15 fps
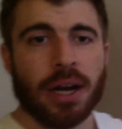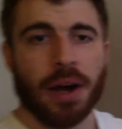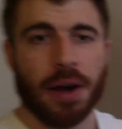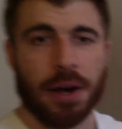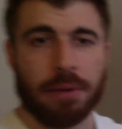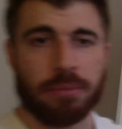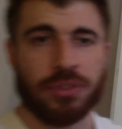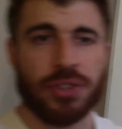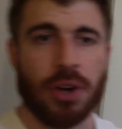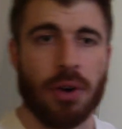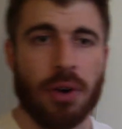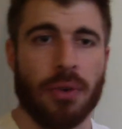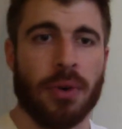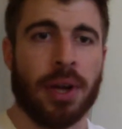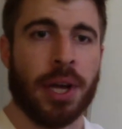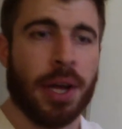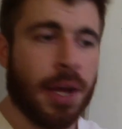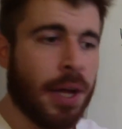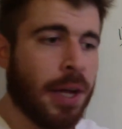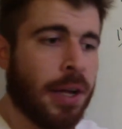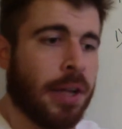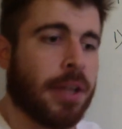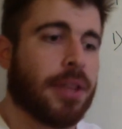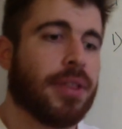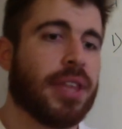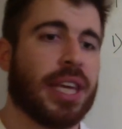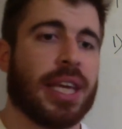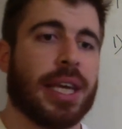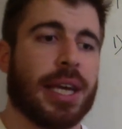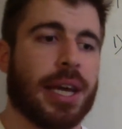Um, so
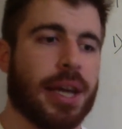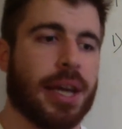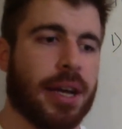the,